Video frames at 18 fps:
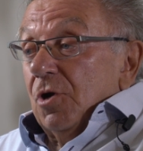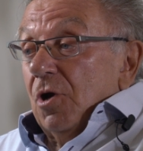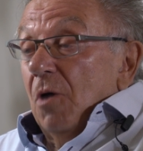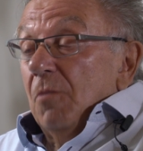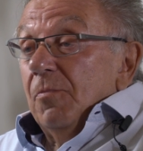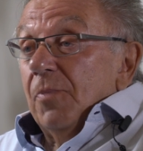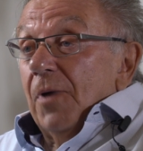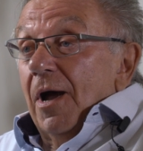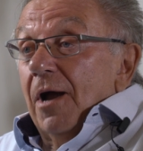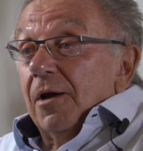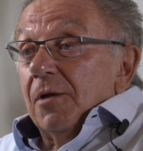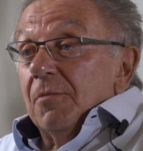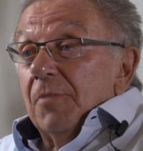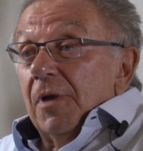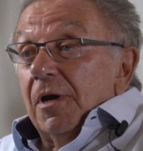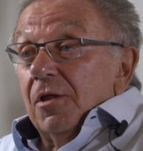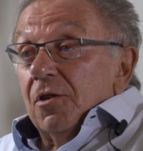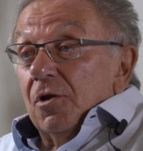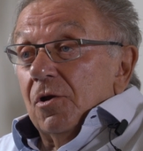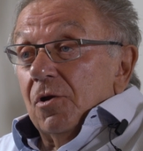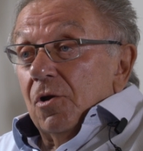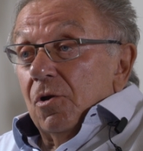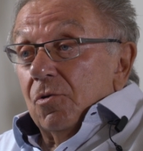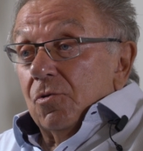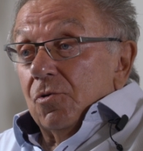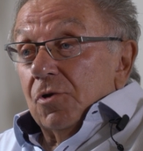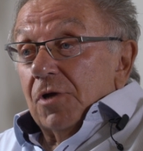Compare at many of the
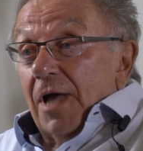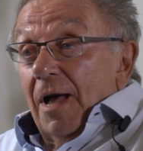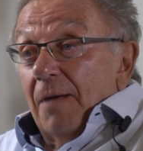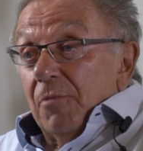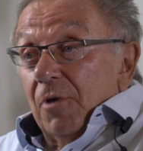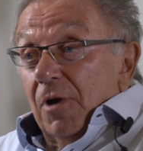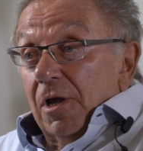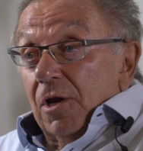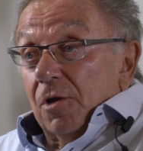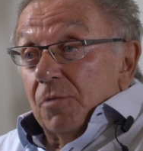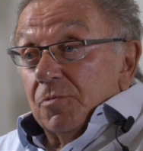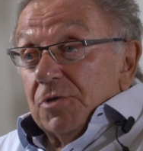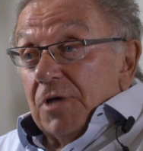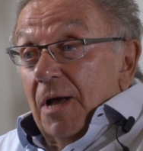local cabaret clubs.